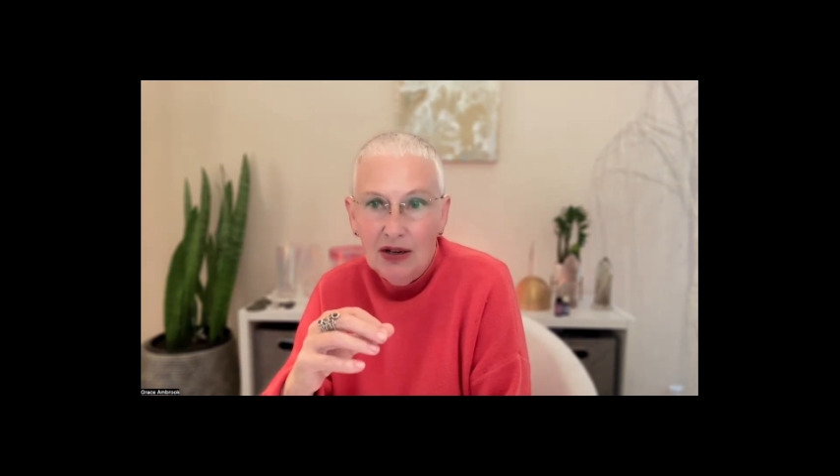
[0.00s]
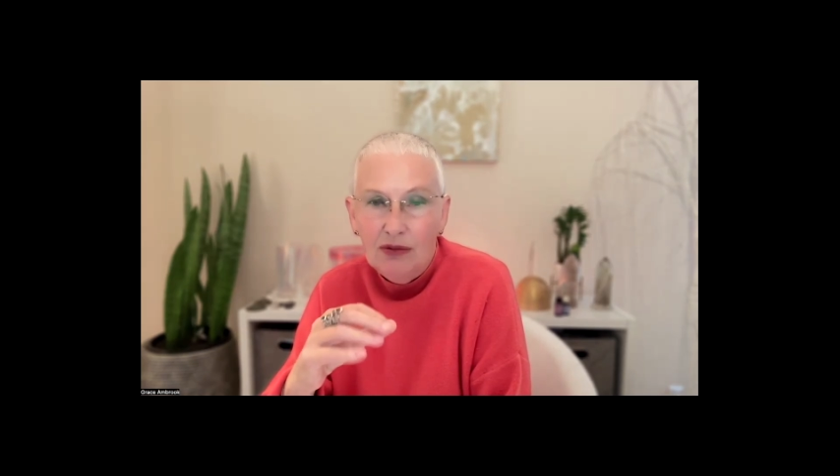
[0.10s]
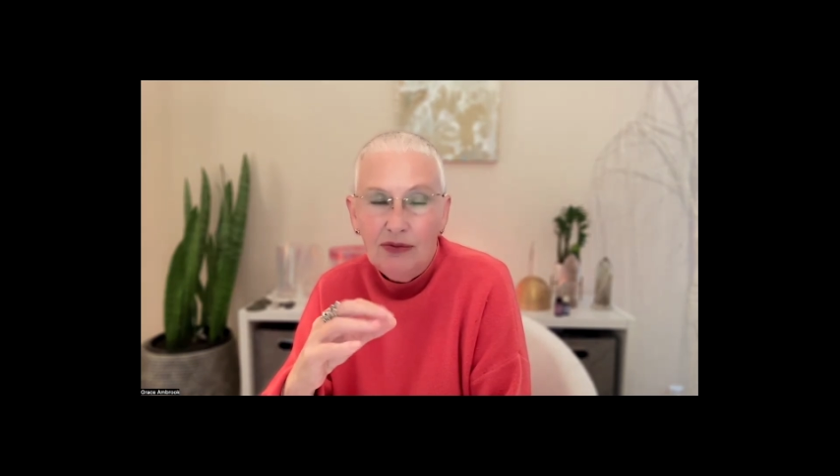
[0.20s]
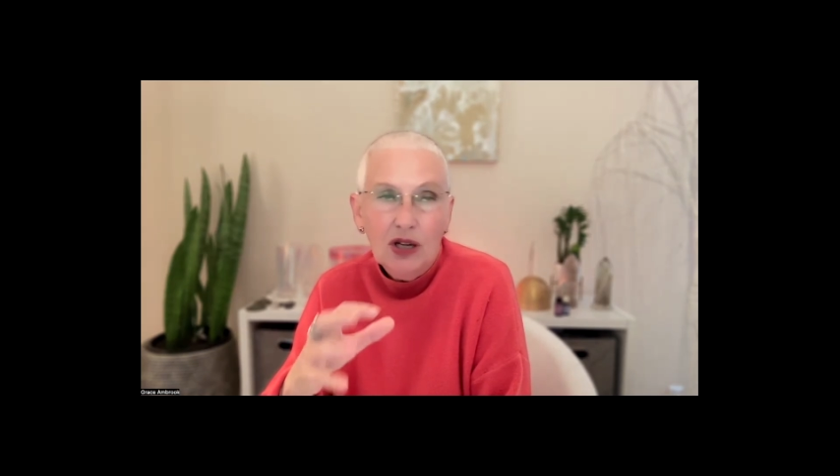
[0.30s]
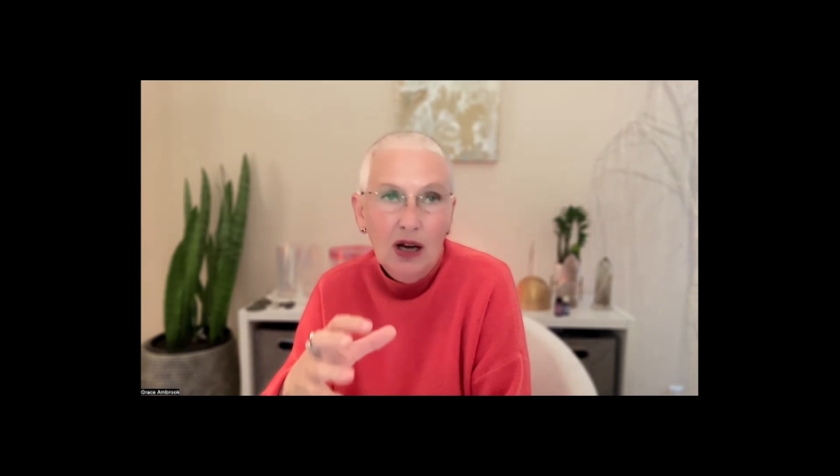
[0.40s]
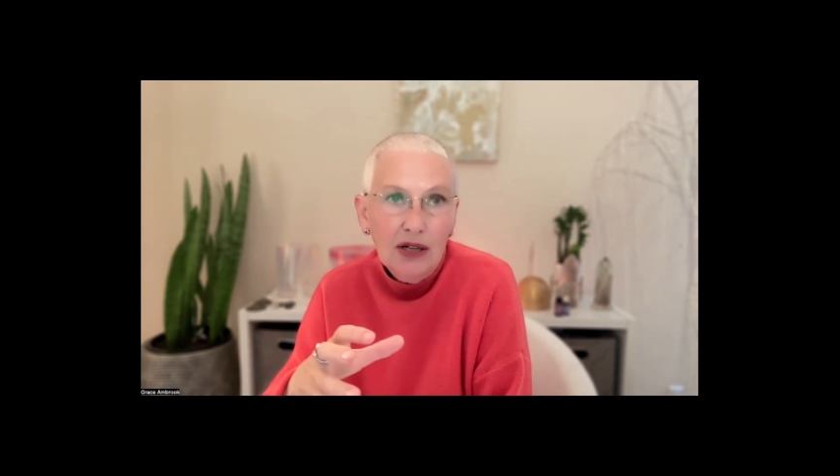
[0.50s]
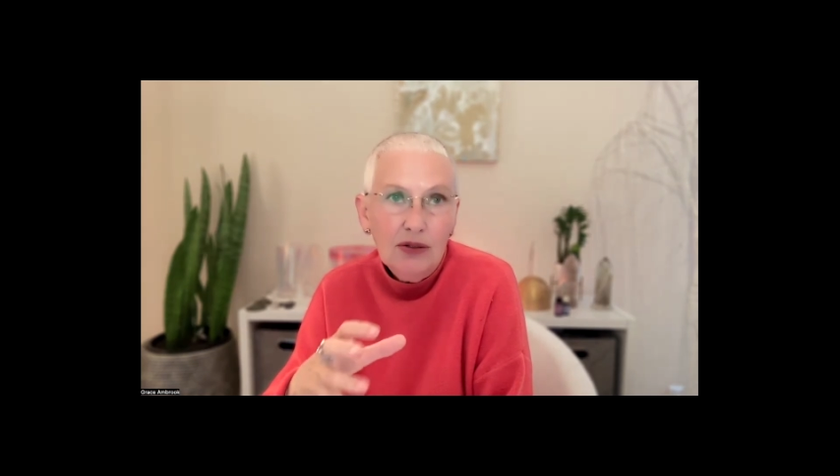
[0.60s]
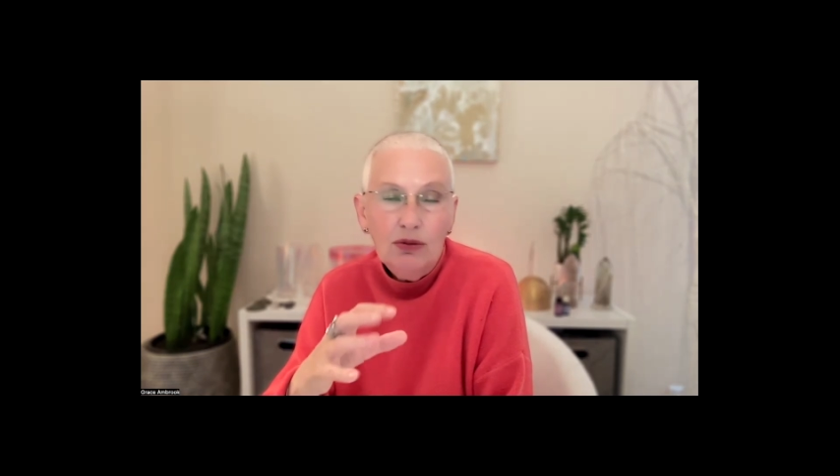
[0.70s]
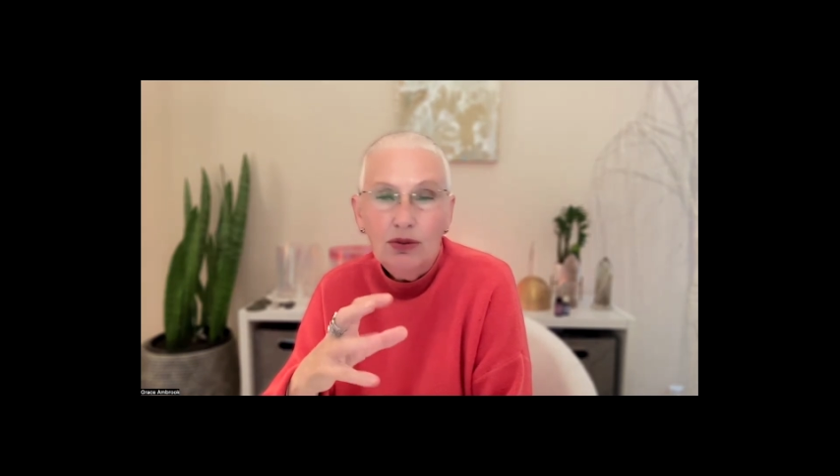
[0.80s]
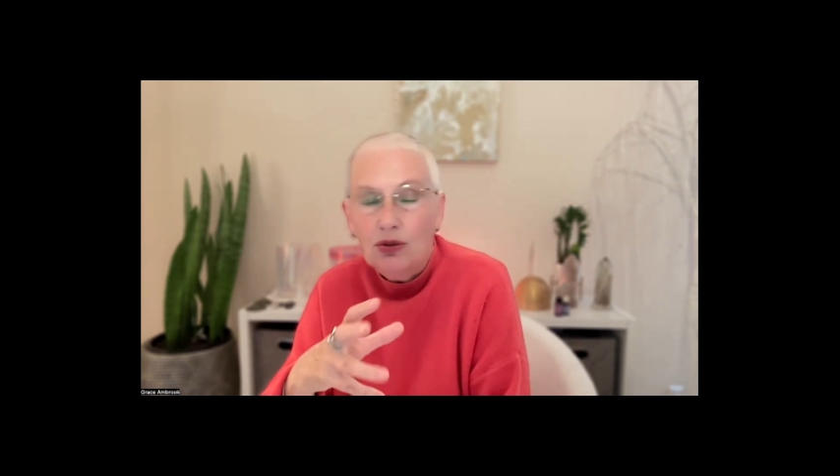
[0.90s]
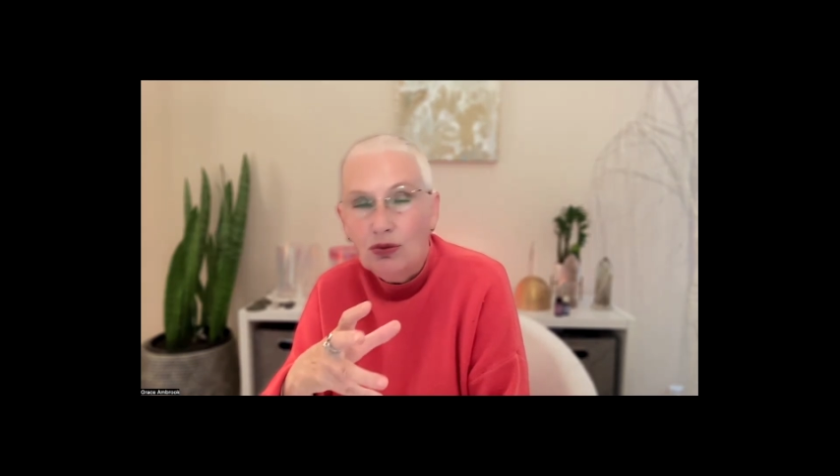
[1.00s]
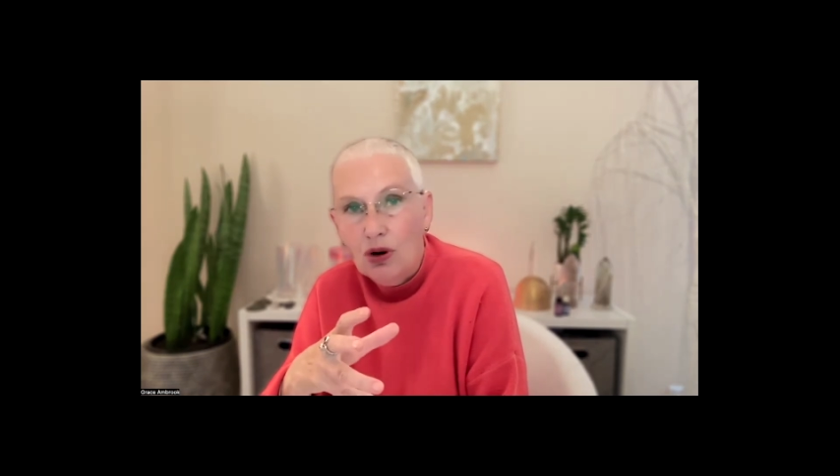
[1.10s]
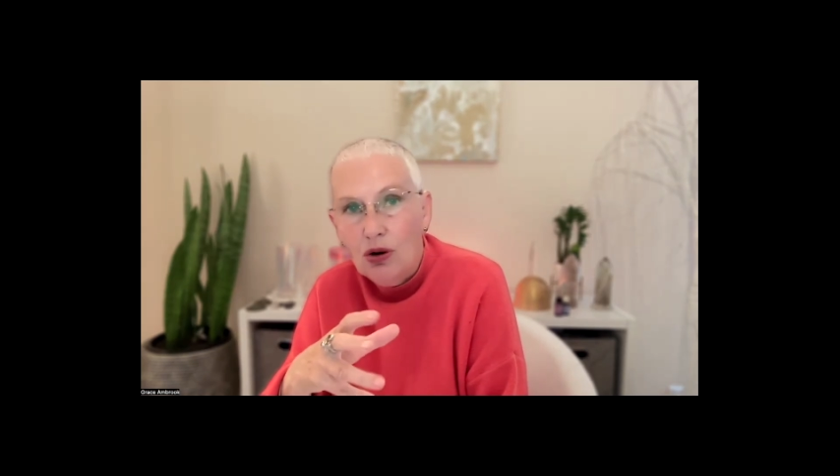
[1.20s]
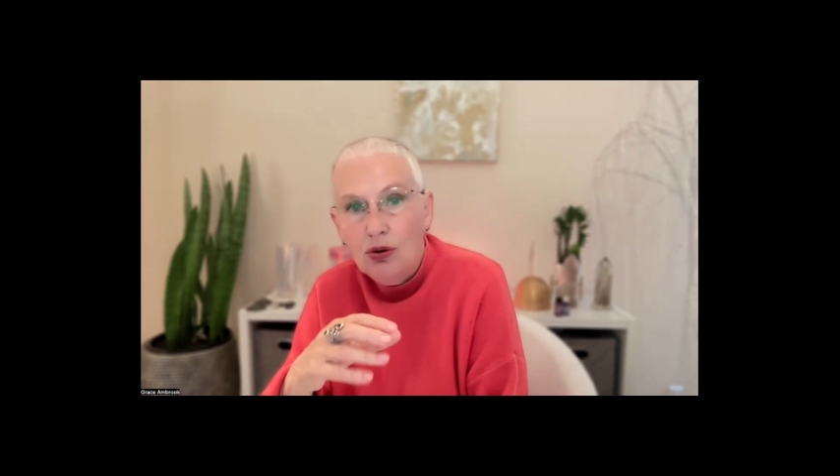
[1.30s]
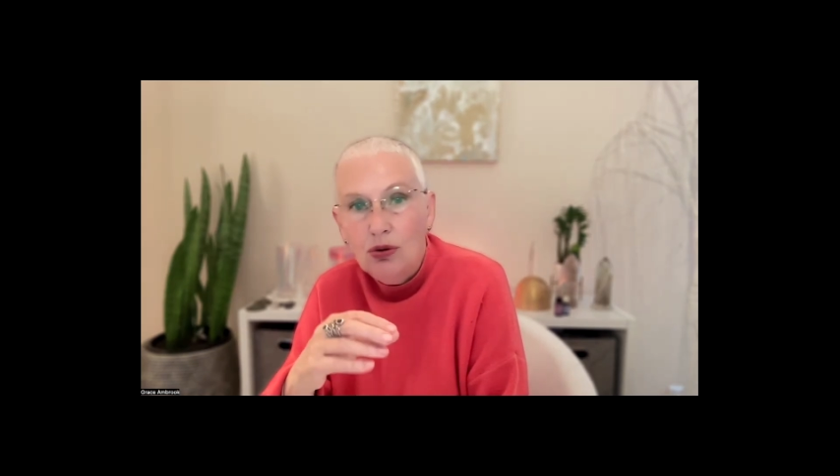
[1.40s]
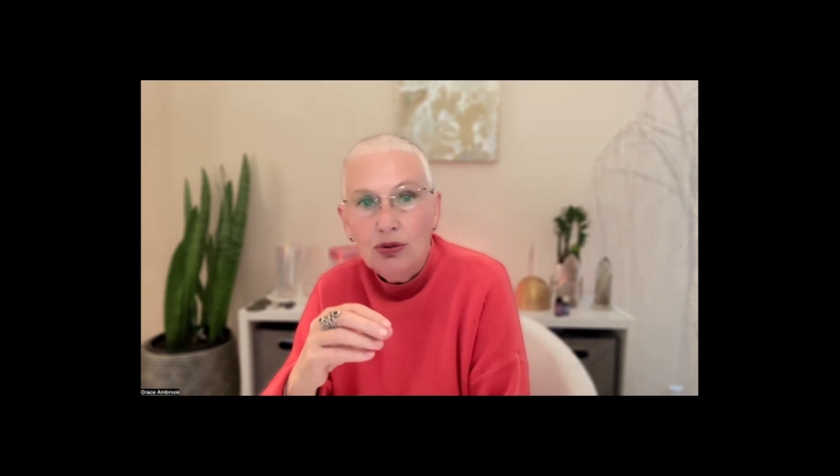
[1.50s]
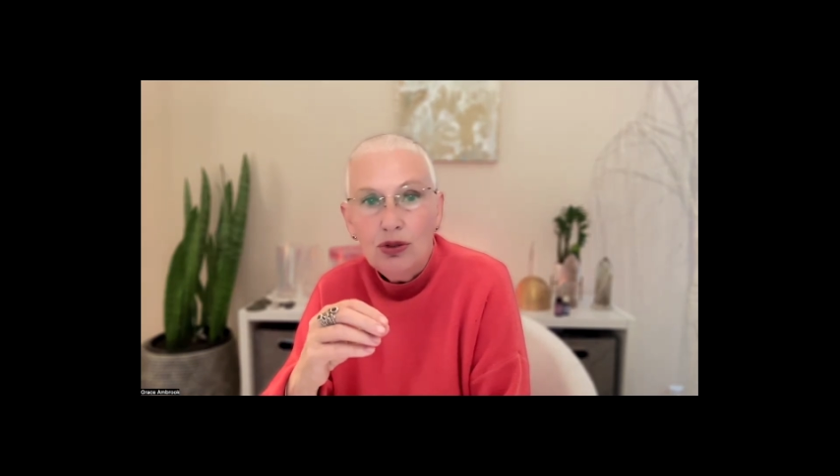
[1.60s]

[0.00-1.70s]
of titles or roles